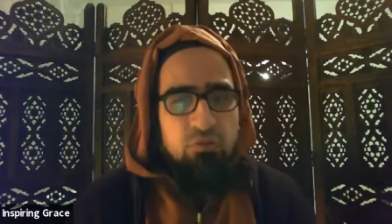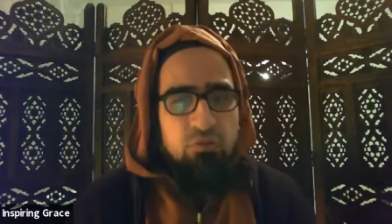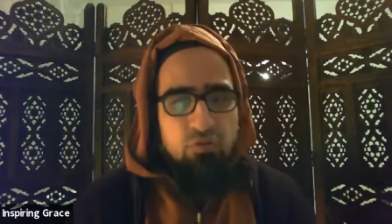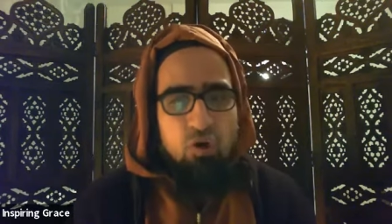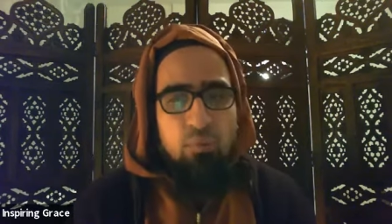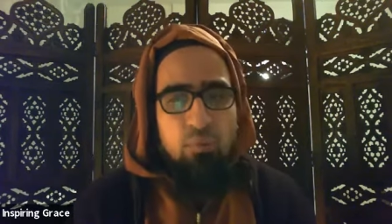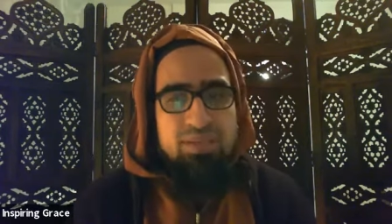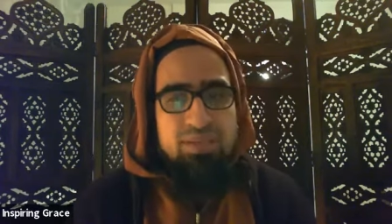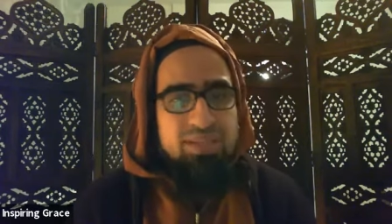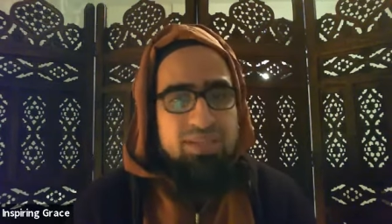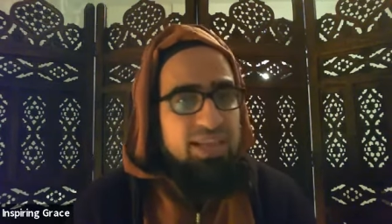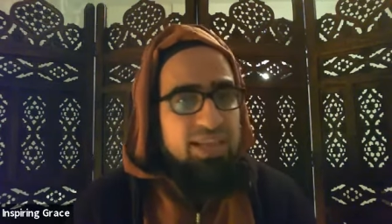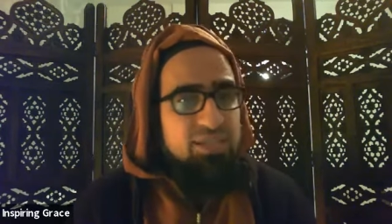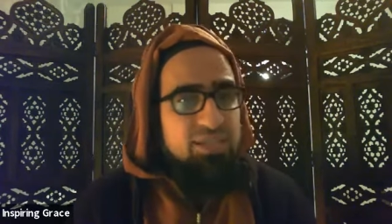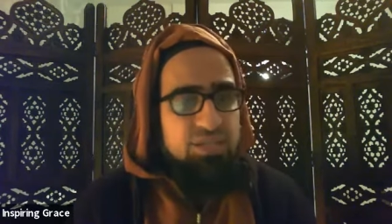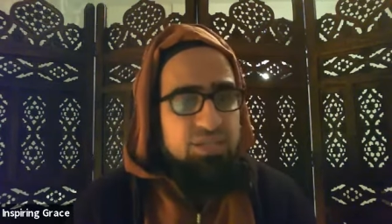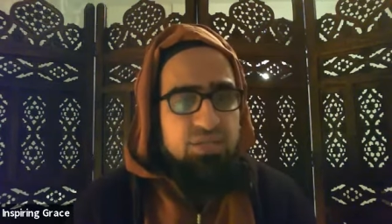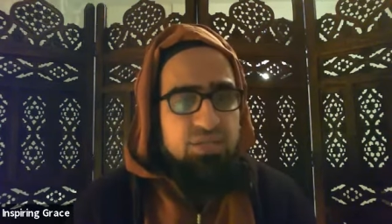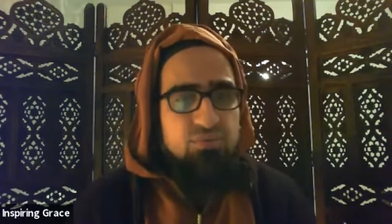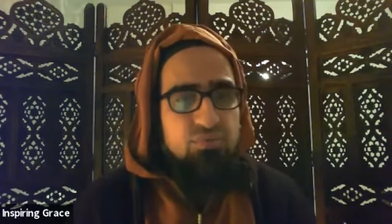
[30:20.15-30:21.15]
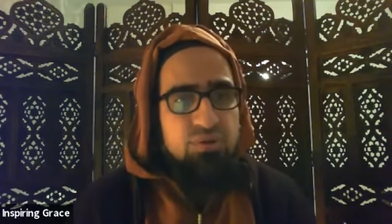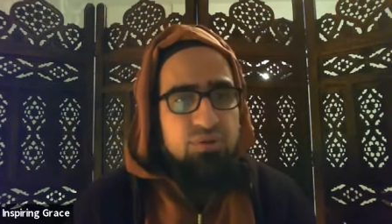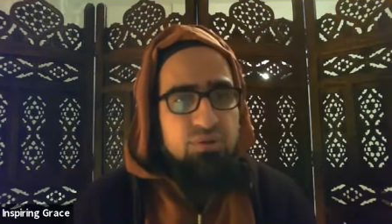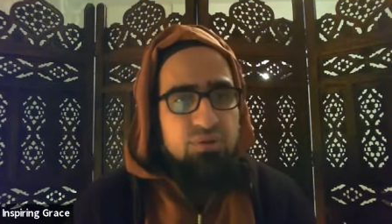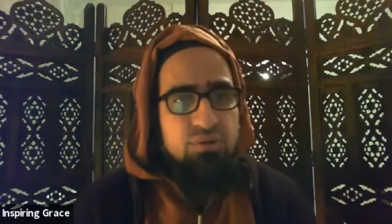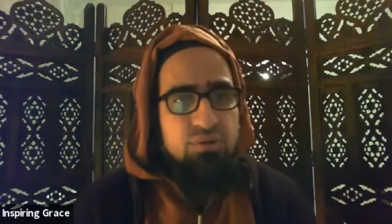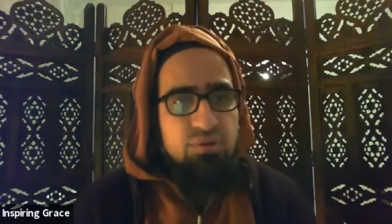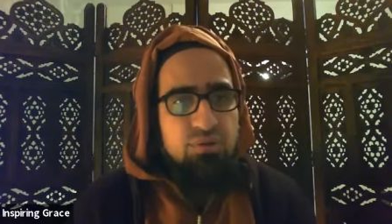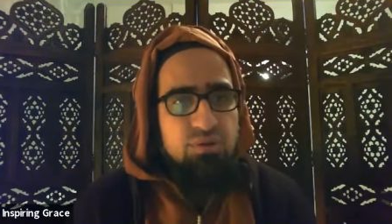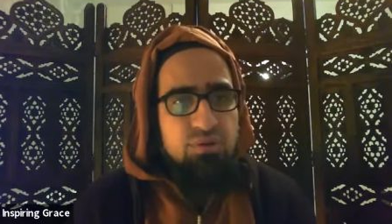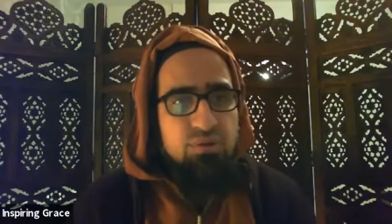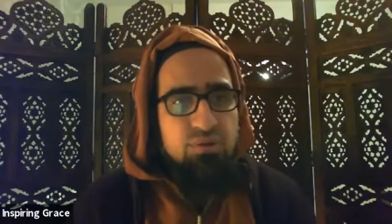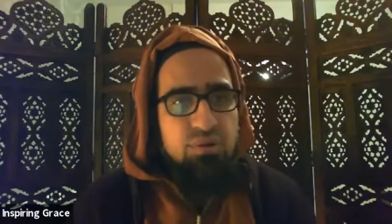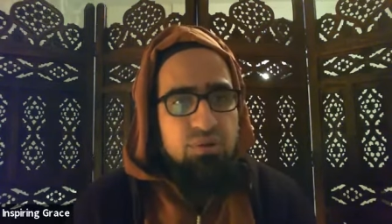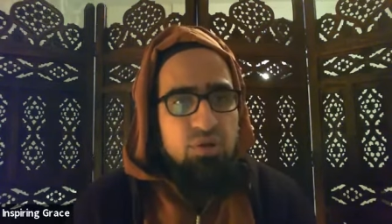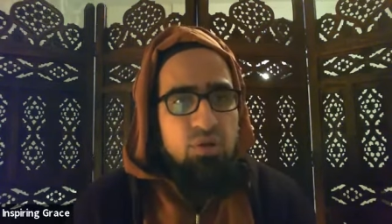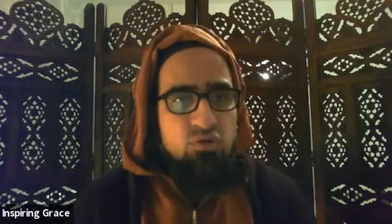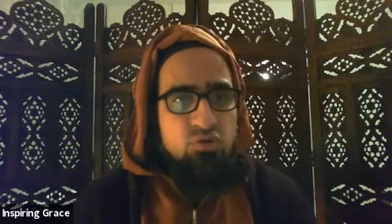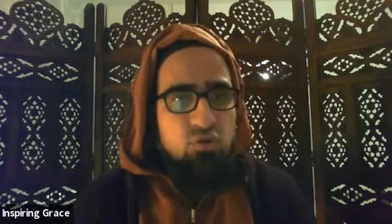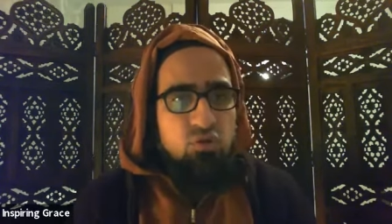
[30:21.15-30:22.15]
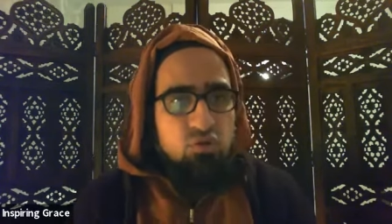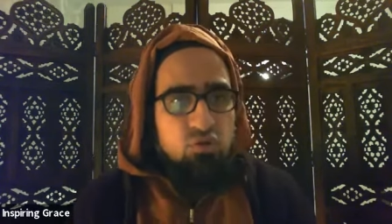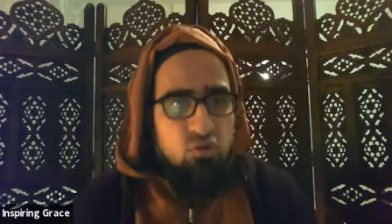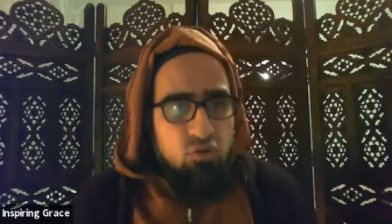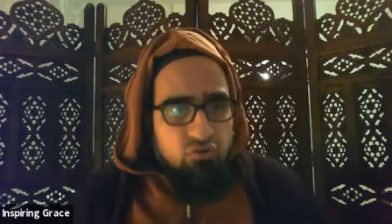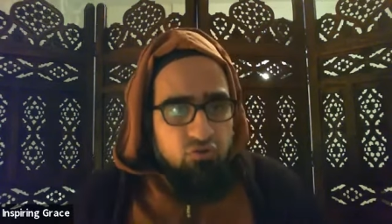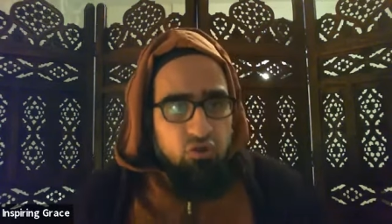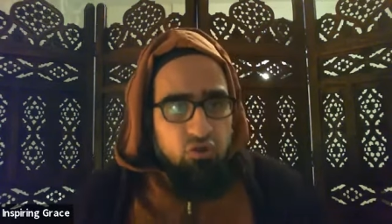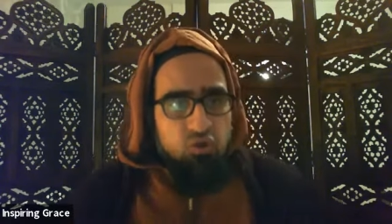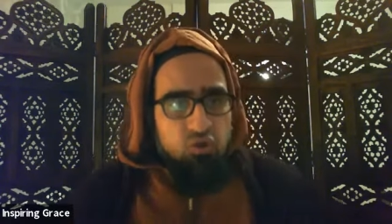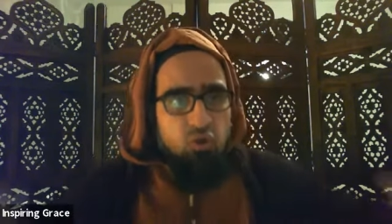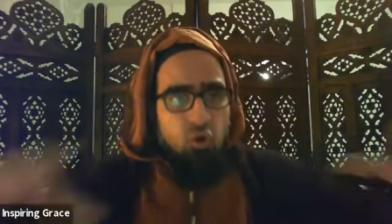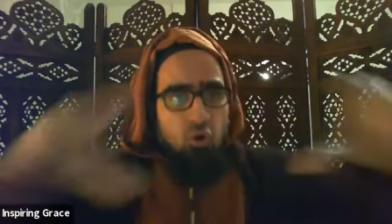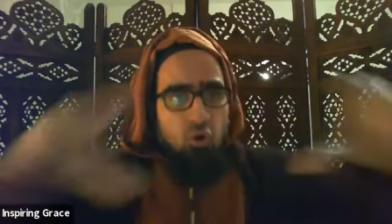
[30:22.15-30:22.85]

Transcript: Toba is an editing reel. So you've got your